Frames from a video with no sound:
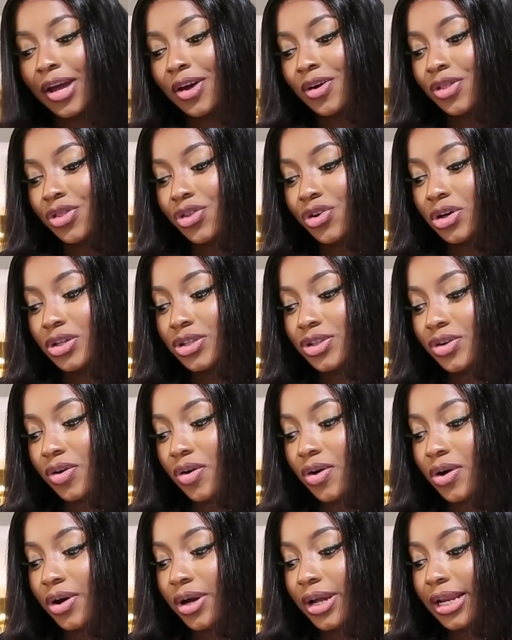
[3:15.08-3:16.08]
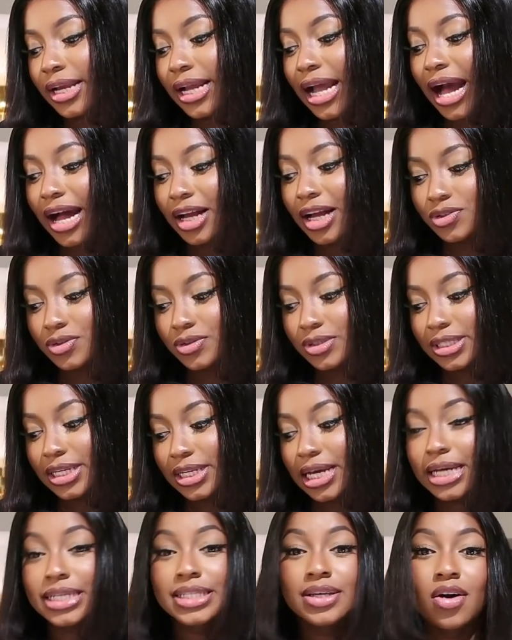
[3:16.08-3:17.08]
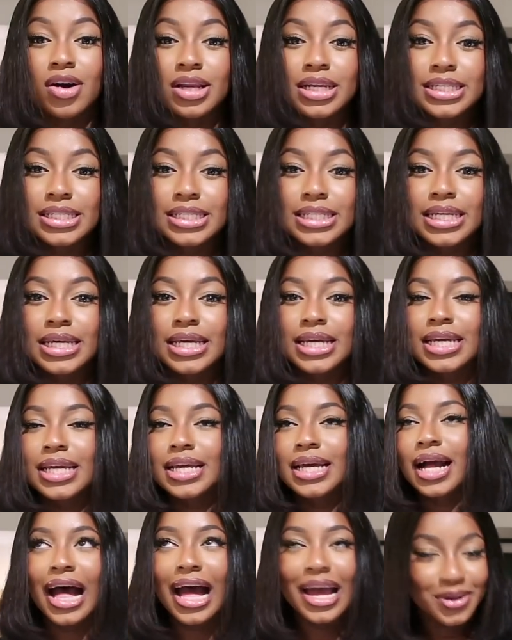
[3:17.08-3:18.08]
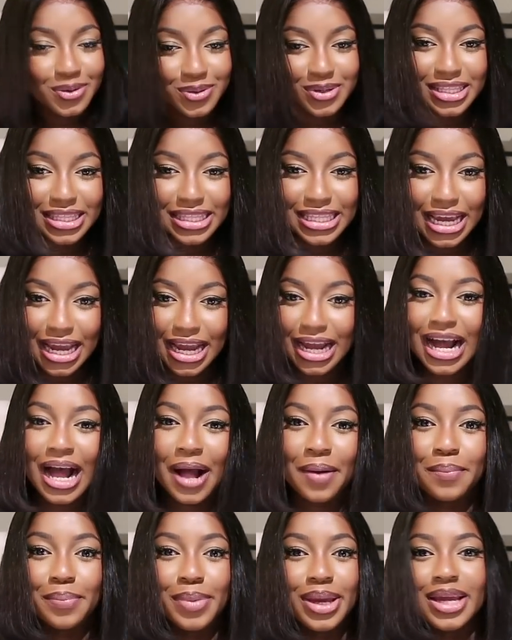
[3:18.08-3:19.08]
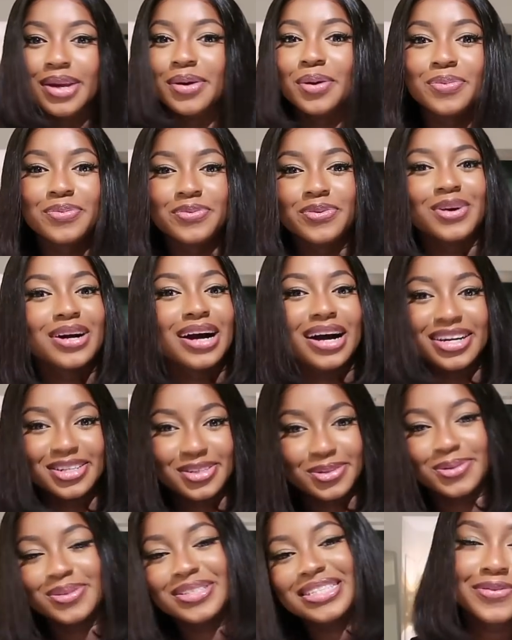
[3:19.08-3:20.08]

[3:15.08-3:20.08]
are your thoughts on casual sex? Honestly, I don't think I'm made up for casual